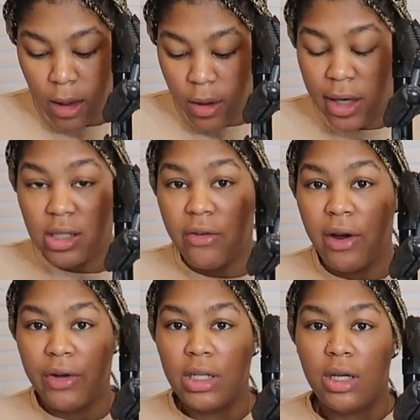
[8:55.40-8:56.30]
Okay, so I've
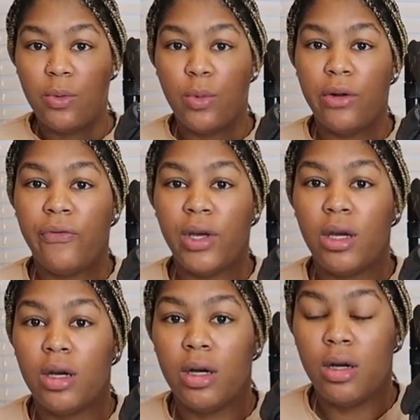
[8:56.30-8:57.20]
already done one
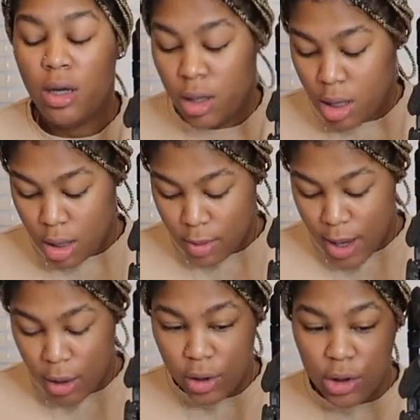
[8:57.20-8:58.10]
finger.
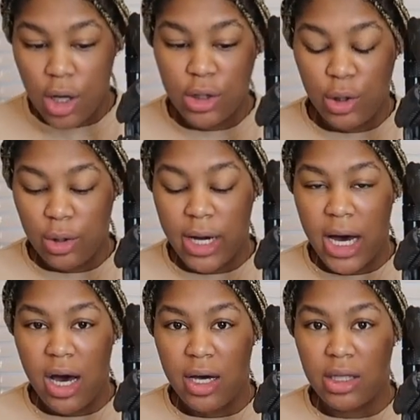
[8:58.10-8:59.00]
I'll talk to you
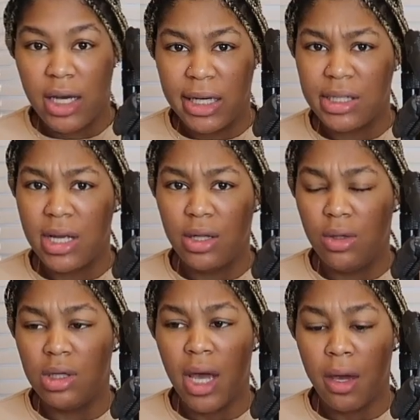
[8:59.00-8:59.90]
guys, I guess, if I do
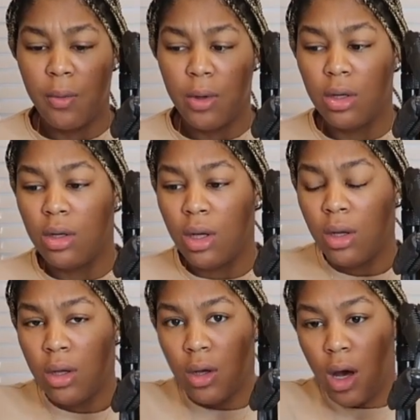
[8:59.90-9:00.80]
the second one,
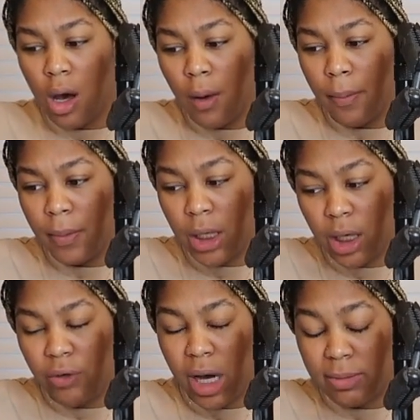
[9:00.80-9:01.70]
and
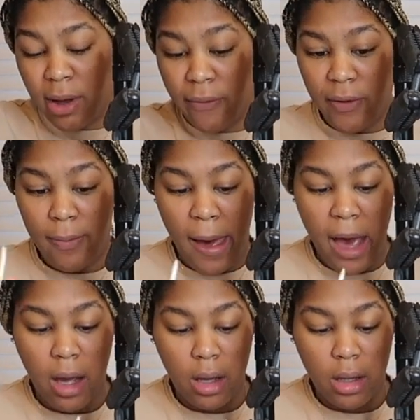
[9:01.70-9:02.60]
give you guys my
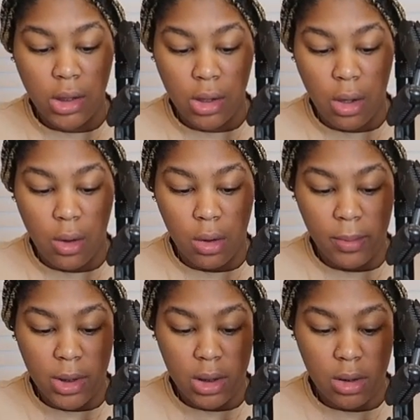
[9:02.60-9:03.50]
feedback. So let
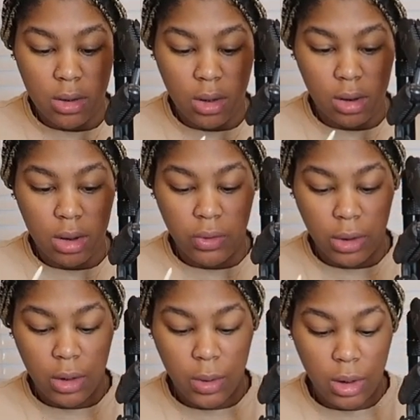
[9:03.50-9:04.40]
me start this really
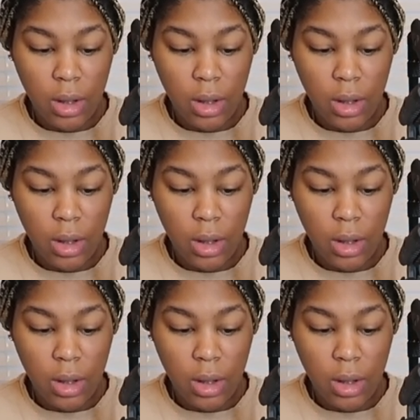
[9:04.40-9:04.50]
quick.